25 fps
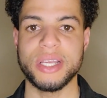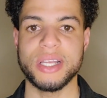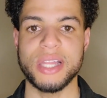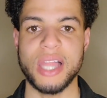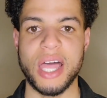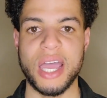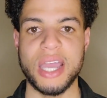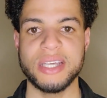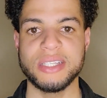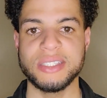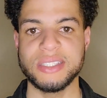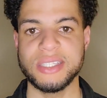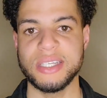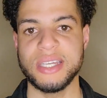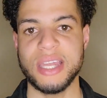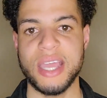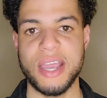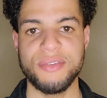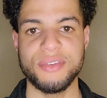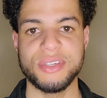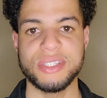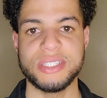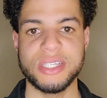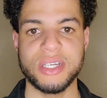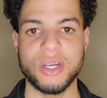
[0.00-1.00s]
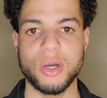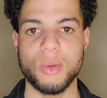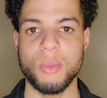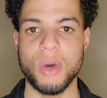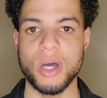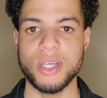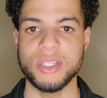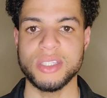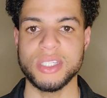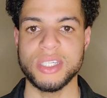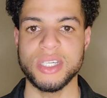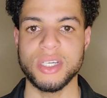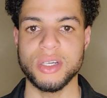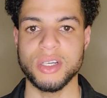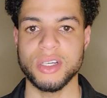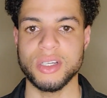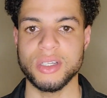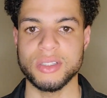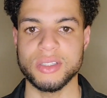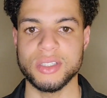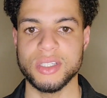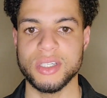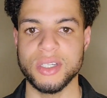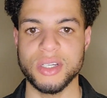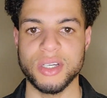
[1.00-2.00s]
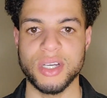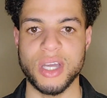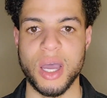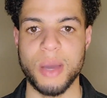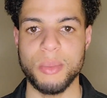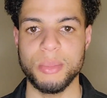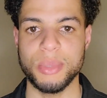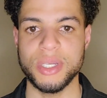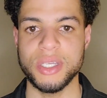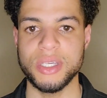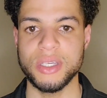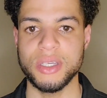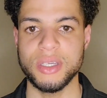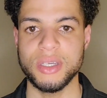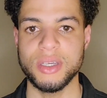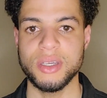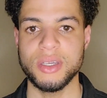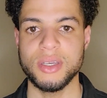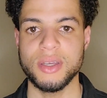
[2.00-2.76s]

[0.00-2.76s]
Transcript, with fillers: clients in every single month to your to your company